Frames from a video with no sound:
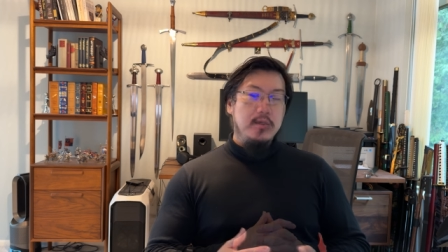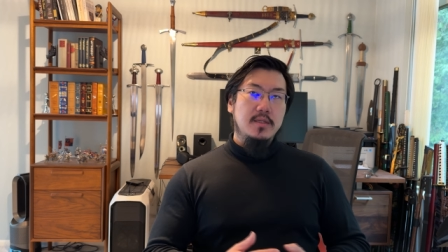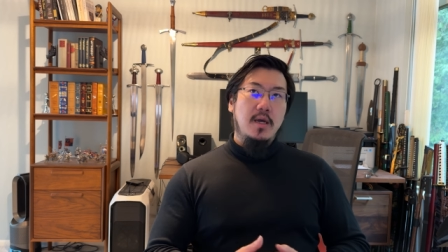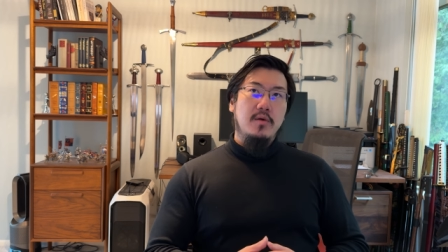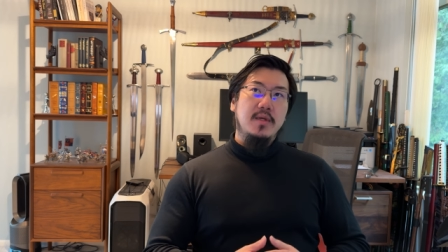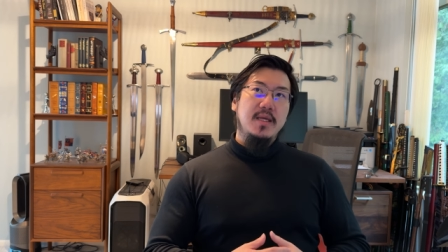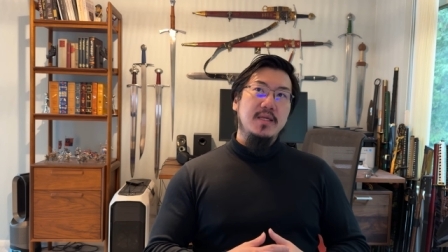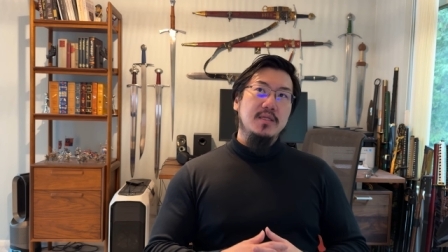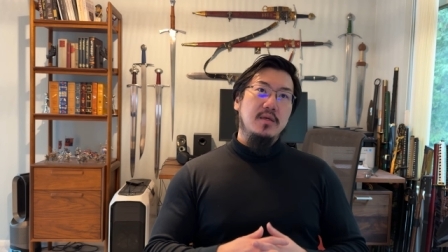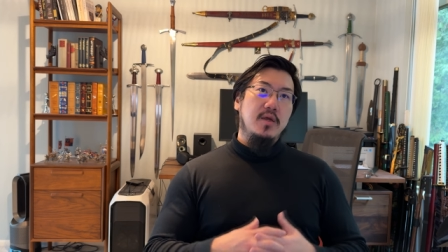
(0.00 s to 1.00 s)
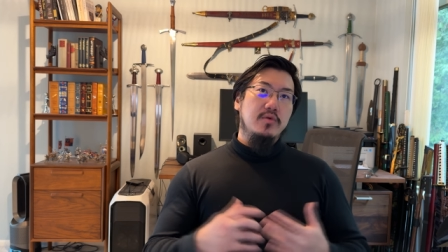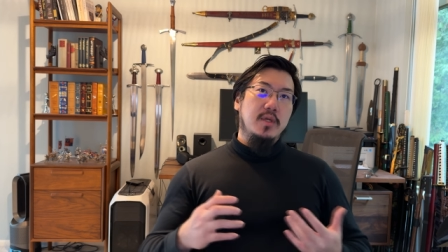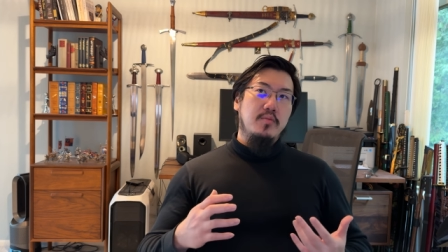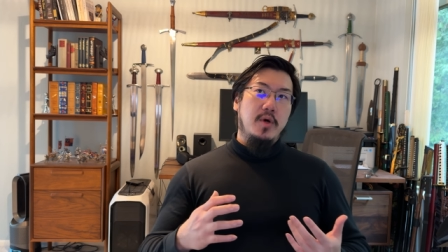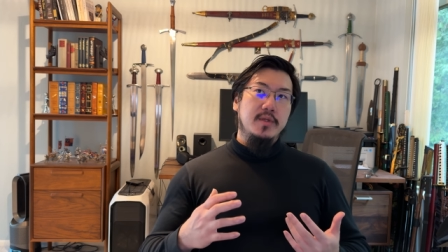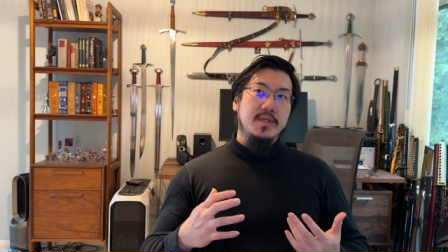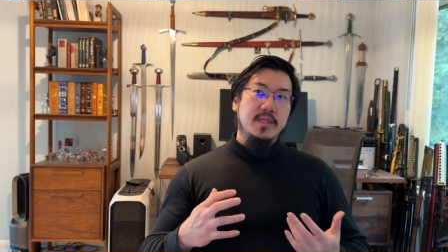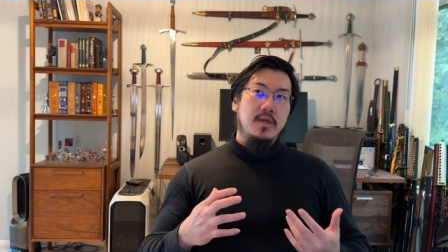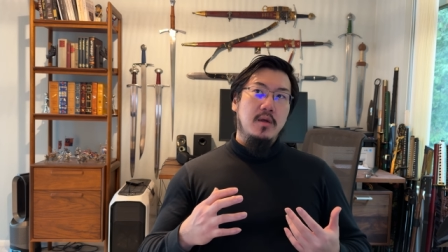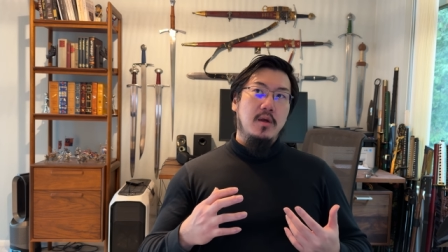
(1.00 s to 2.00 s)
Now, these hilt
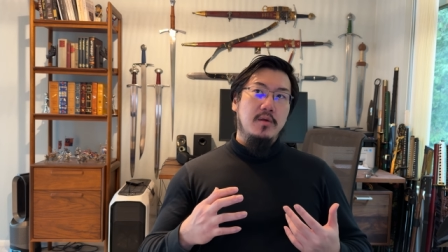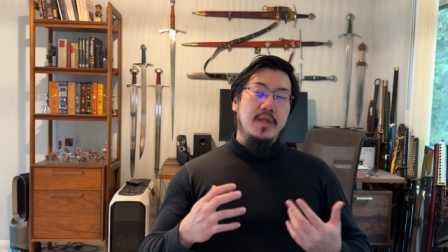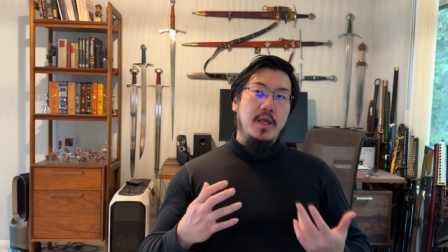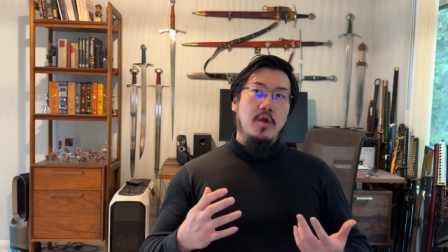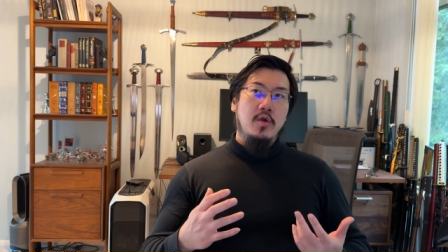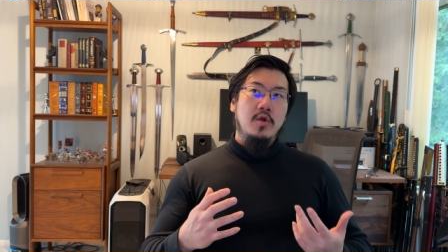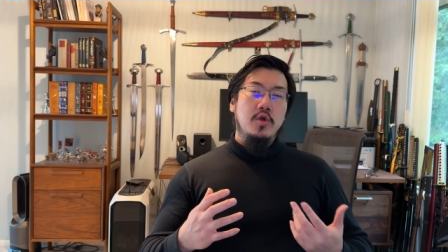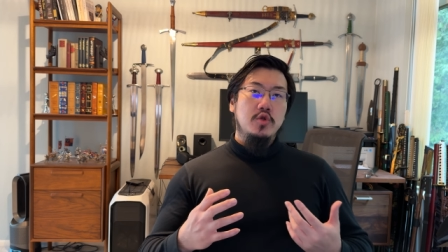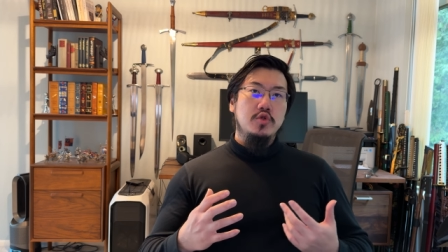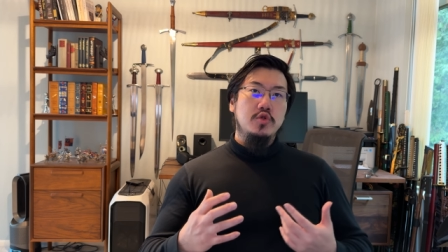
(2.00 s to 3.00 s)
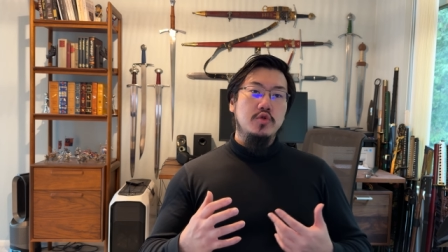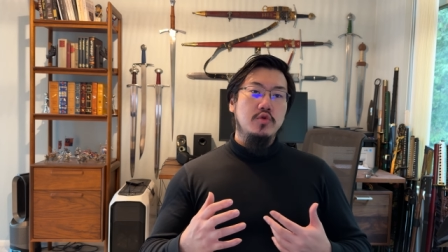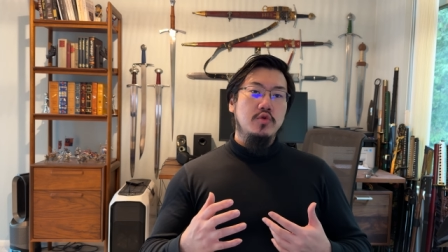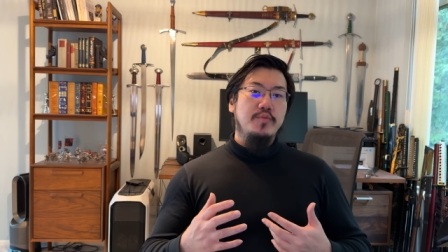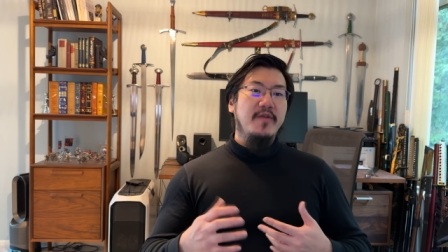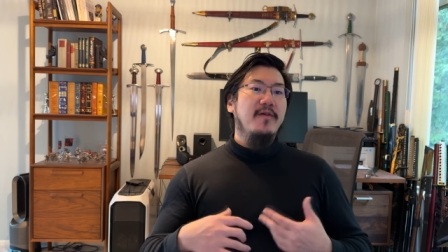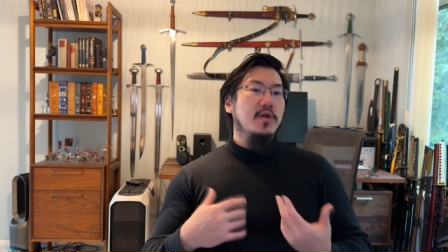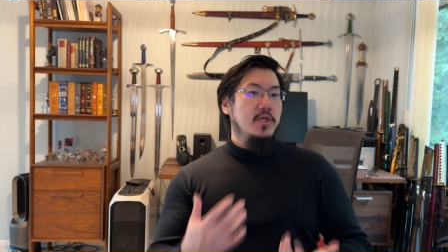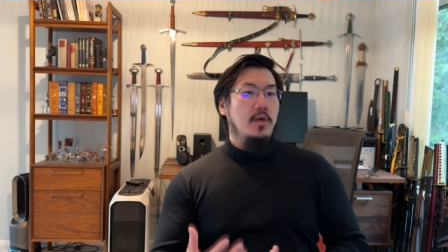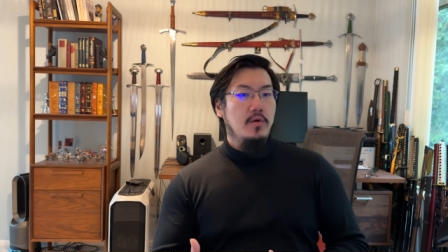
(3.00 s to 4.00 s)
components are there to be
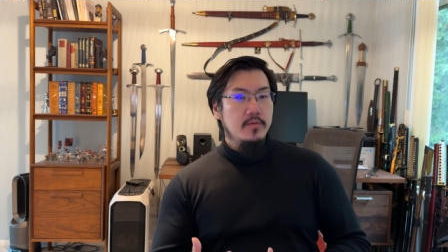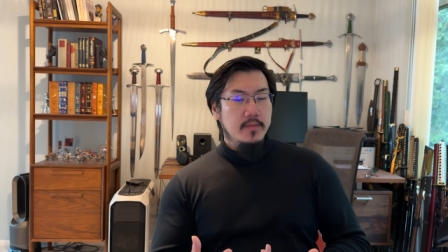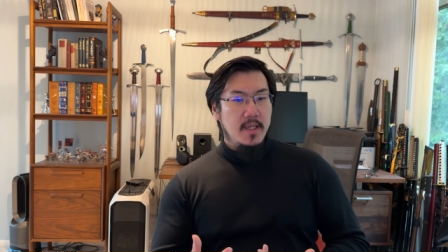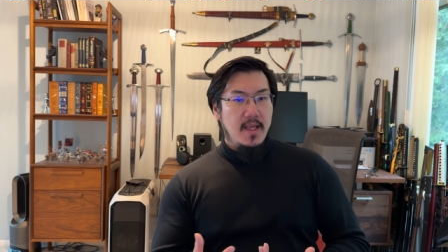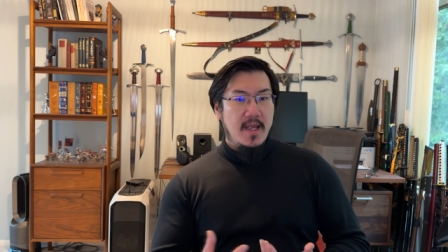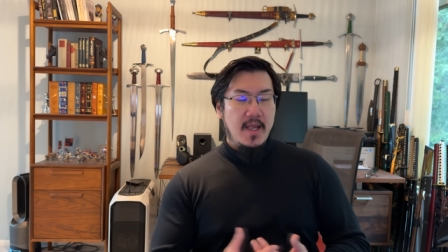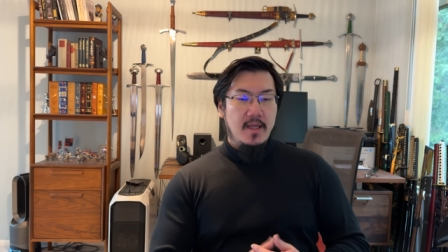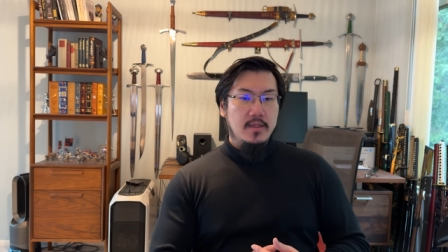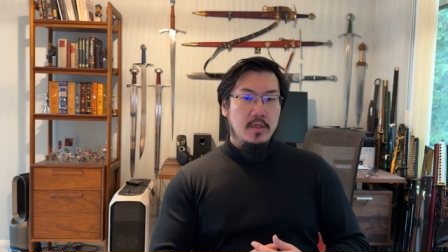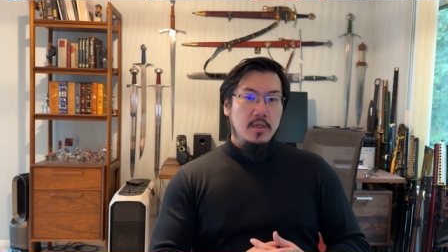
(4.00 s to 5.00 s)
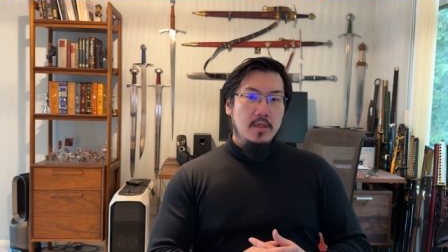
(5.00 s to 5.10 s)
functional and